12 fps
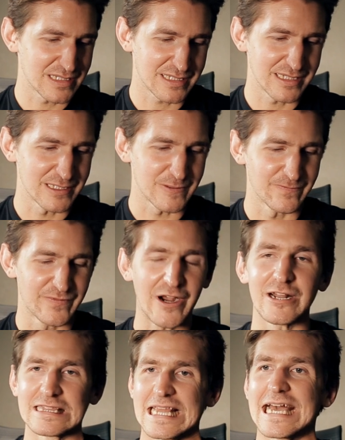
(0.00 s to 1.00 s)
it's
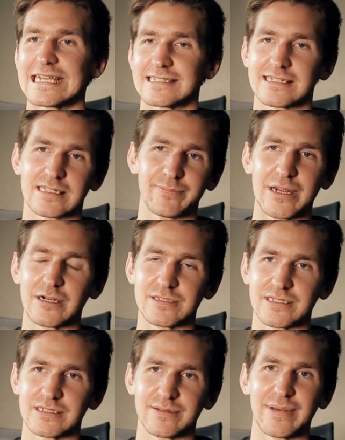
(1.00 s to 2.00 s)
very light in
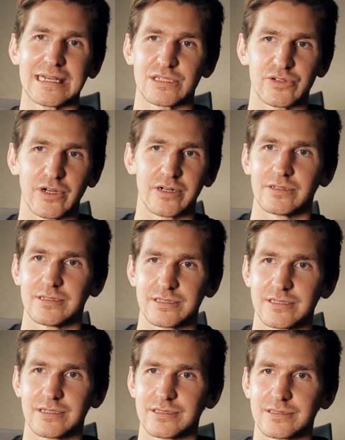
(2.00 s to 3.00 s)
comparison to My Struggle.
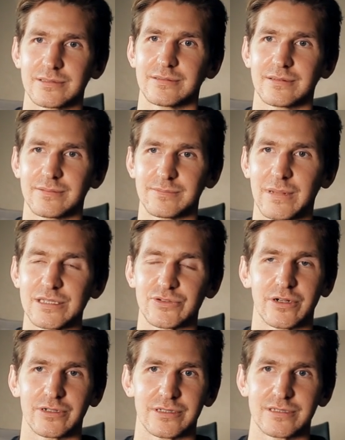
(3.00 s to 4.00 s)
My
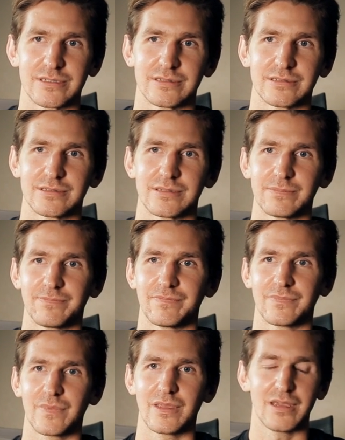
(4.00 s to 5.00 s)
Struggle is
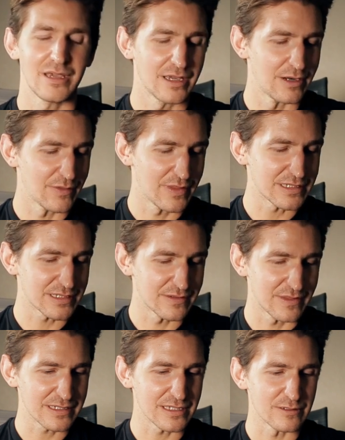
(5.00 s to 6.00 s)

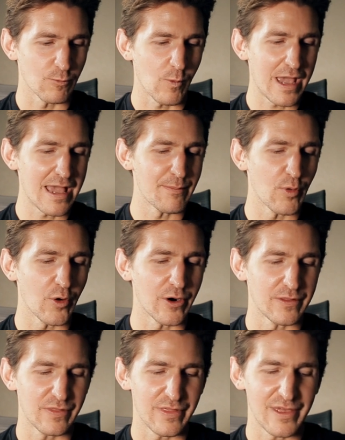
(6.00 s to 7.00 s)
this is way more
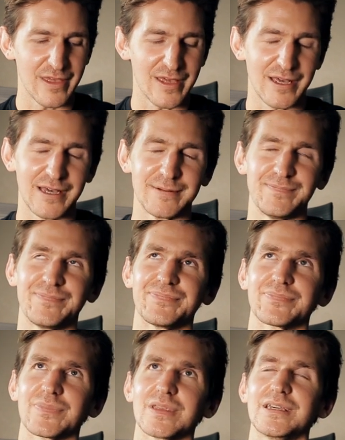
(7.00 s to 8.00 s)
in the,
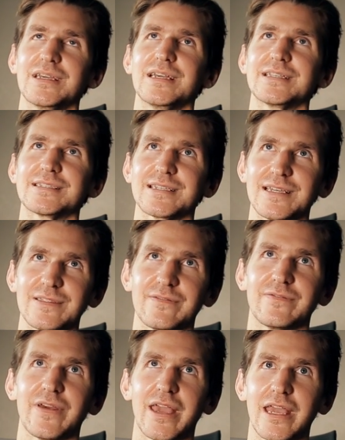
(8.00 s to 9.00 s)
it's in the
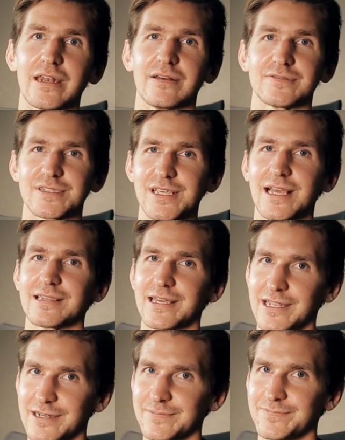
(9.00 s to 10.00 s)
vein of
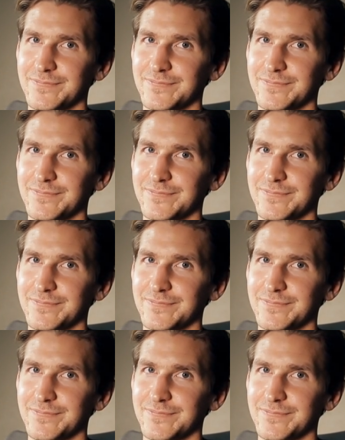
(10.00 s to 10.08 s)
Céline.